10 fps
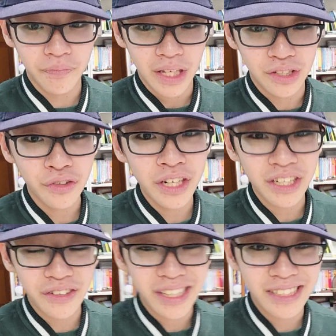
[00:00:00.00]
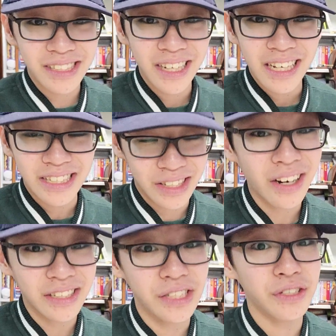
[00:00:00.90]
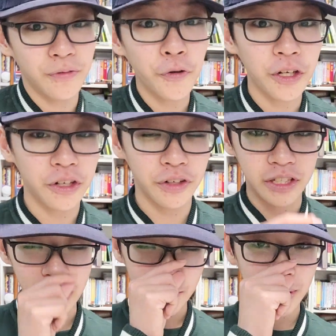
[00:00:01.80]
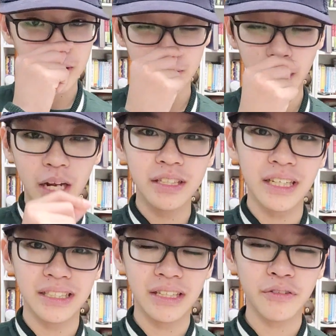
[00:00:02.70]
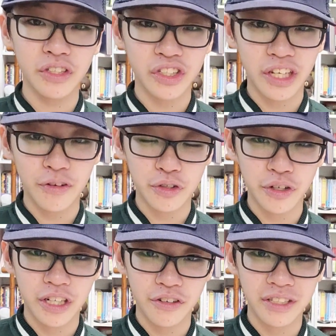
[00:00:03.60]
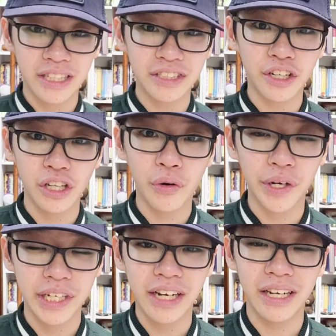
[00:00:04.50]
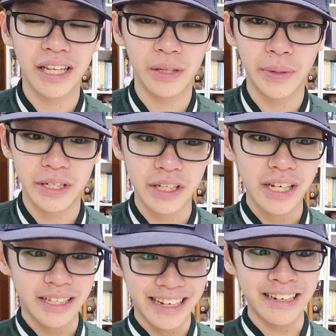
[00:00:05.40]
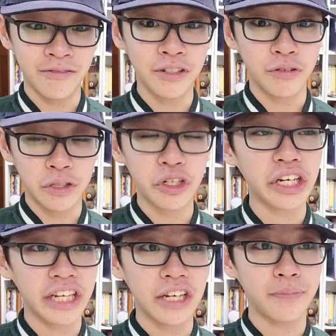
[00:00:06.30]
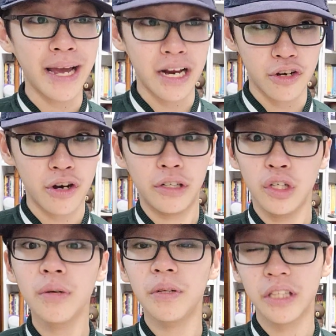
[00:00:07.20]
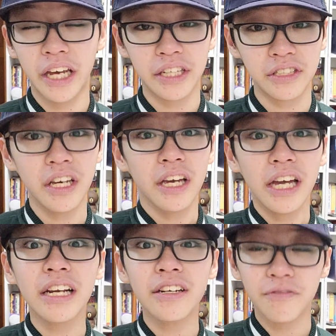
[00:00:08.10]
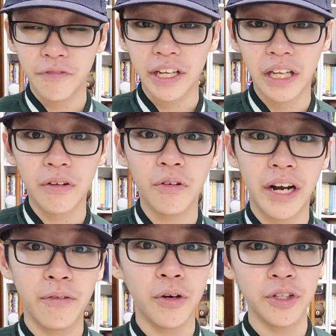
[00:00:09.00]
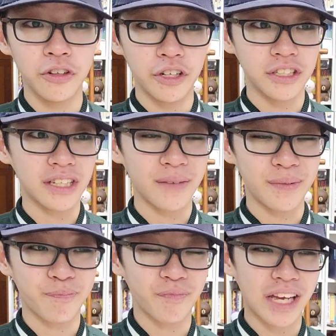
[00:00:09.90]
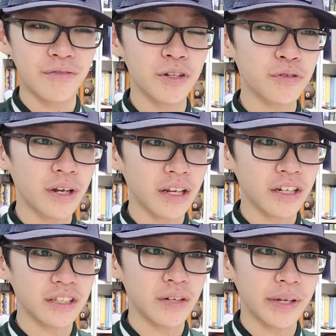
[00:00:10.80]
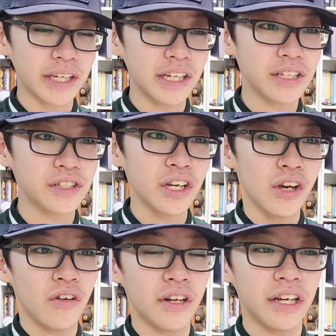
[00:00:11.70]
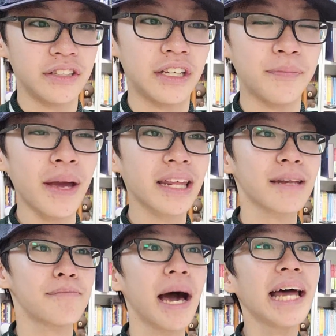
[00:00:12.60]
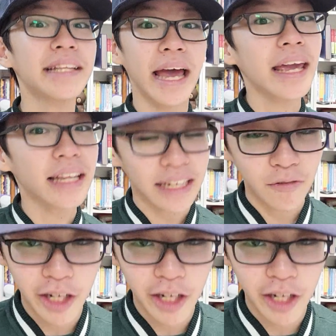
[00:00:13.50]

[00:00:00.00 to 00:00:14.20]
And 3 degrees is not as serious as 4 degrees. But to be honest, I think we'll just go to 3 degrees and start lowering down a little bit. Then we would try to get back to our normal days. And finally, we're at 1 degree. I wonder what I'm going to tell my kids when I say, back to my day. Like,